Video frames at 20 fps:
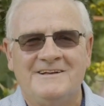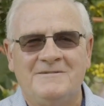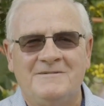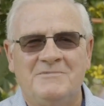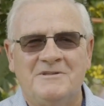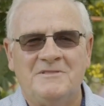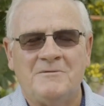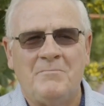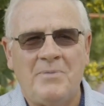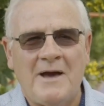
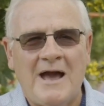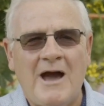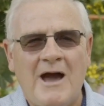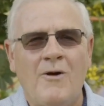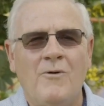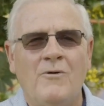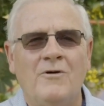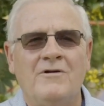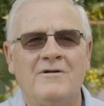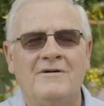but the
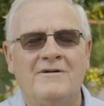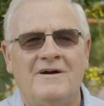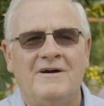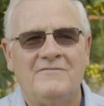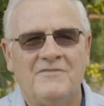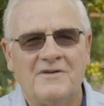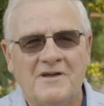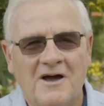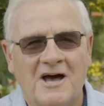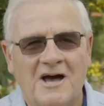power of
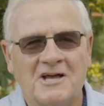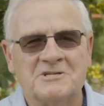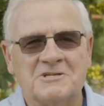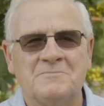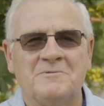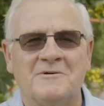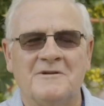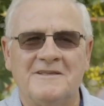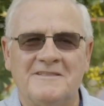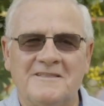the
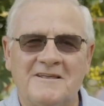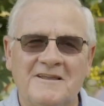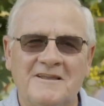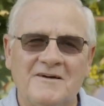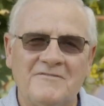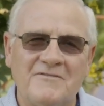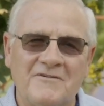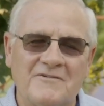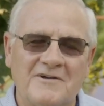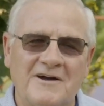gospel and the
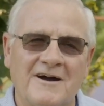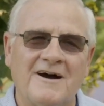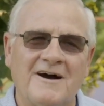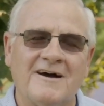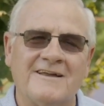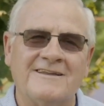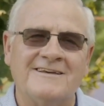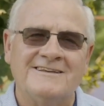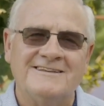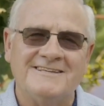love of
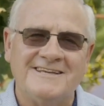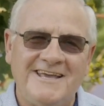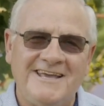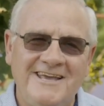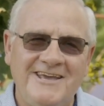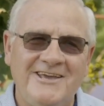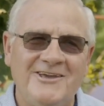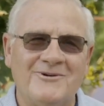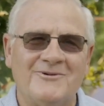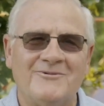God to
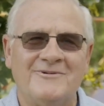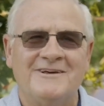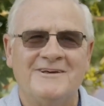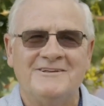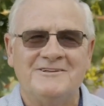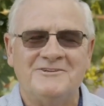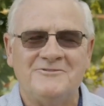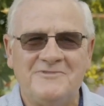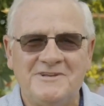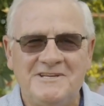heal,
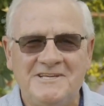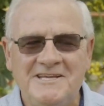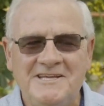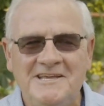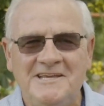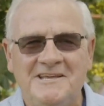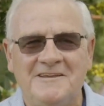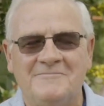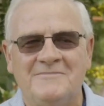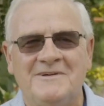to
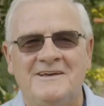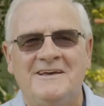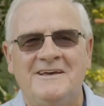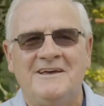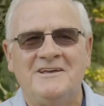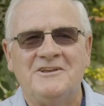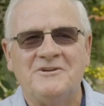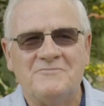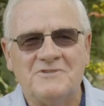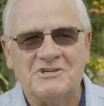redeem,
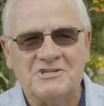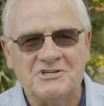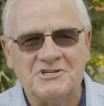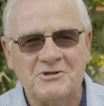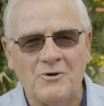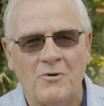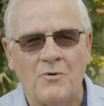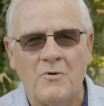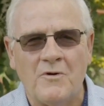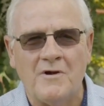and to
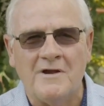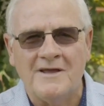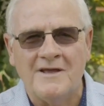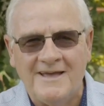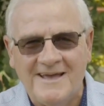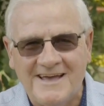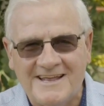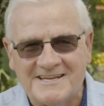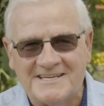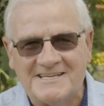restore,
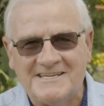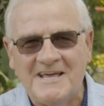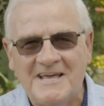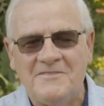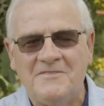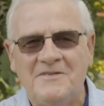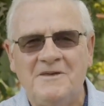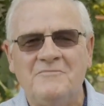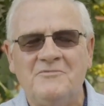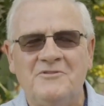and set
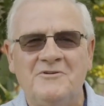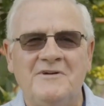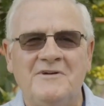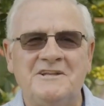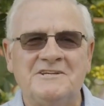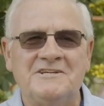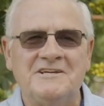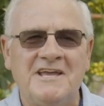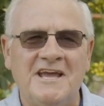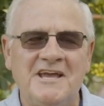them through
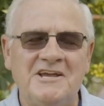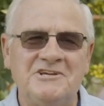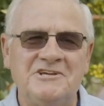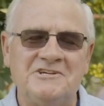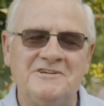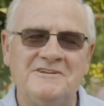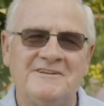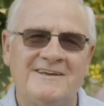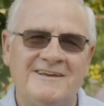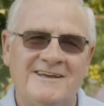
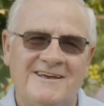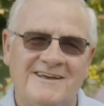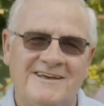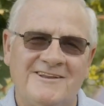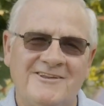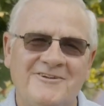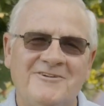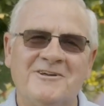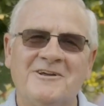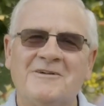education
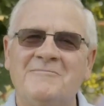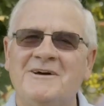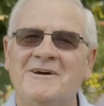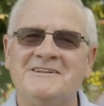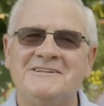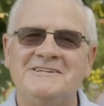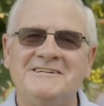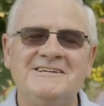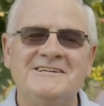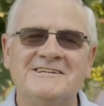and learning about
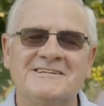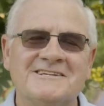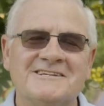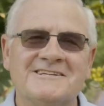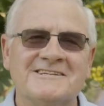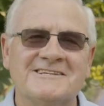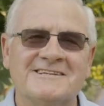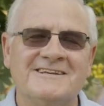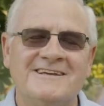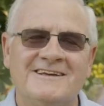
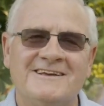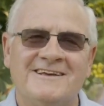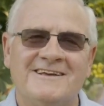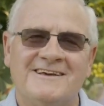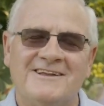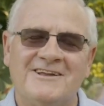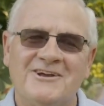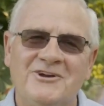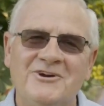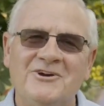Jesus
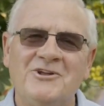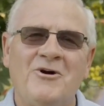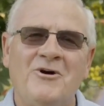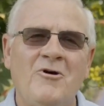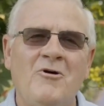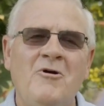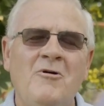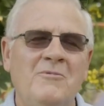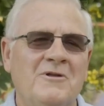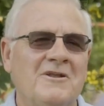and a good
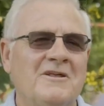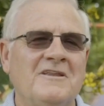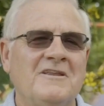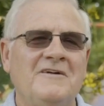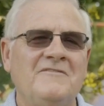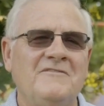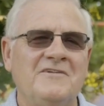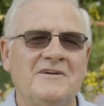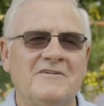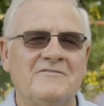home and a
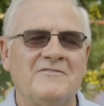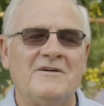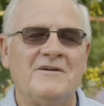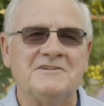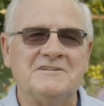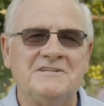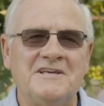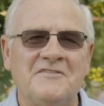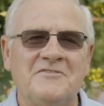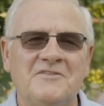loving environment,
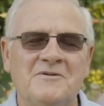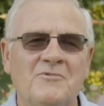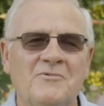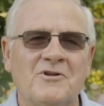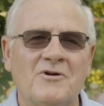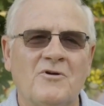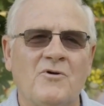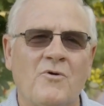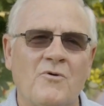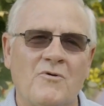set them on
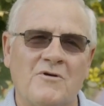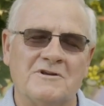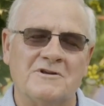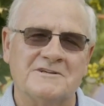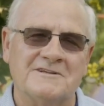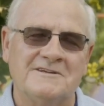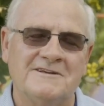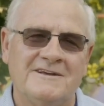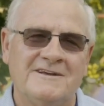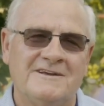a
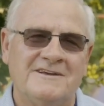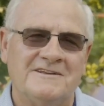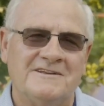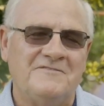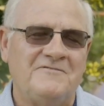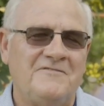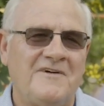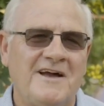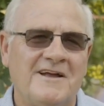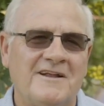course to
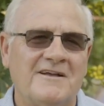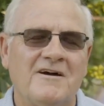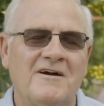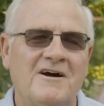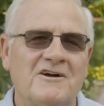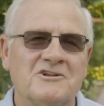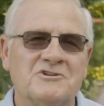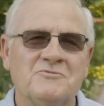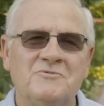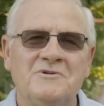find
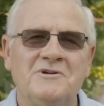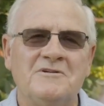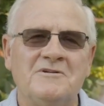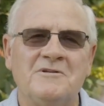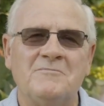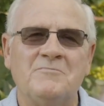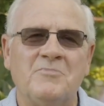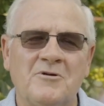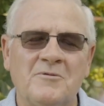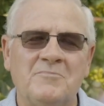God's will
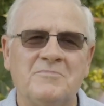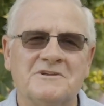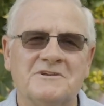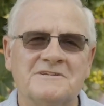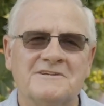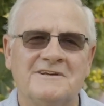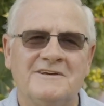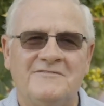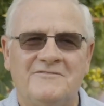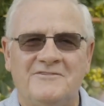and
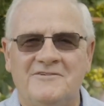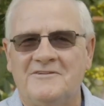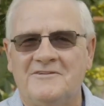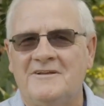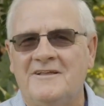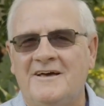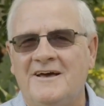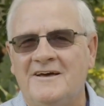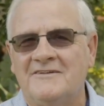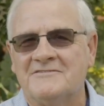purpose for their
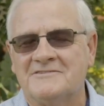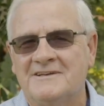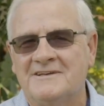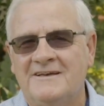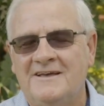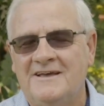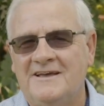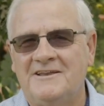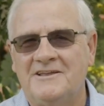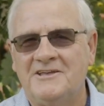lives
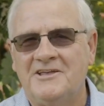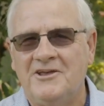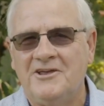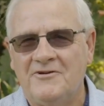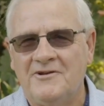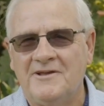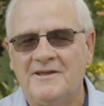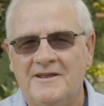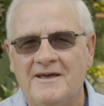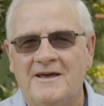and to
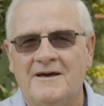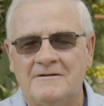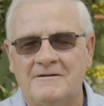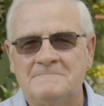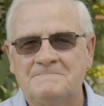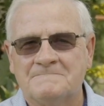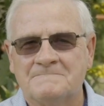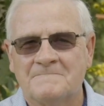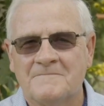carry it out.